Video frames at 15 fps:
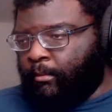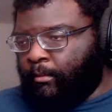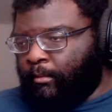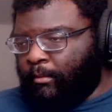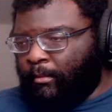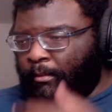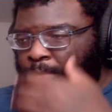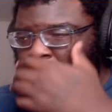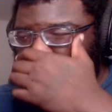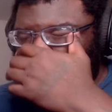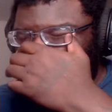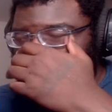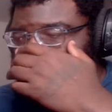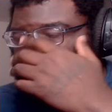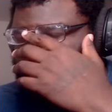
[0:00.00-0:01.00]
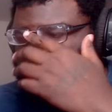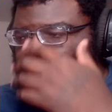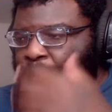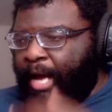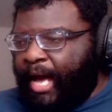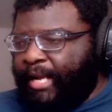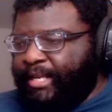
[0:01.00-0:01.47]
it.
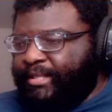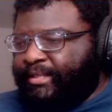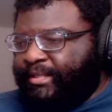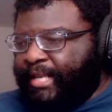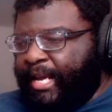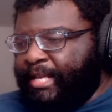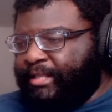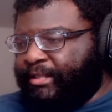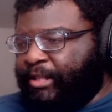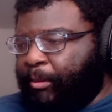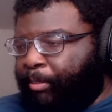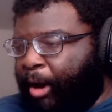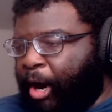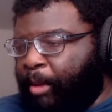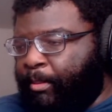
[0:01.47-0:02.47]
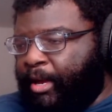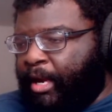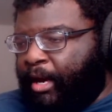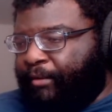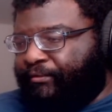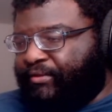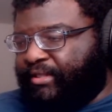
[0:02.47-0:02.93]
United States Department
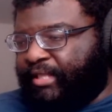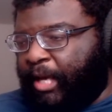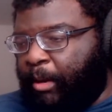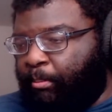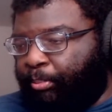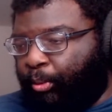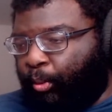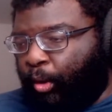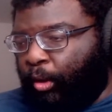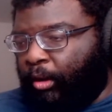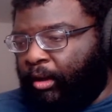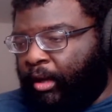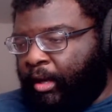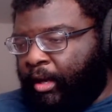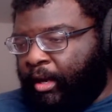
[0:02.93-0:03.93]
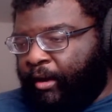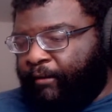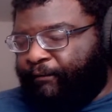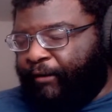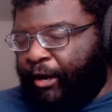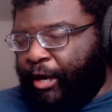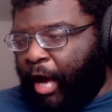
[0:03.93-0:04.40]
of Temporal
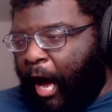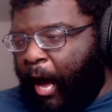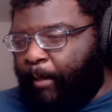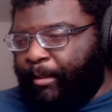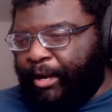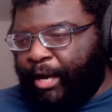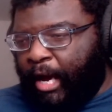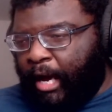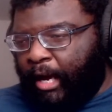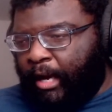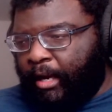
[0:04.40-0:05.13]
Phenomena. We are currently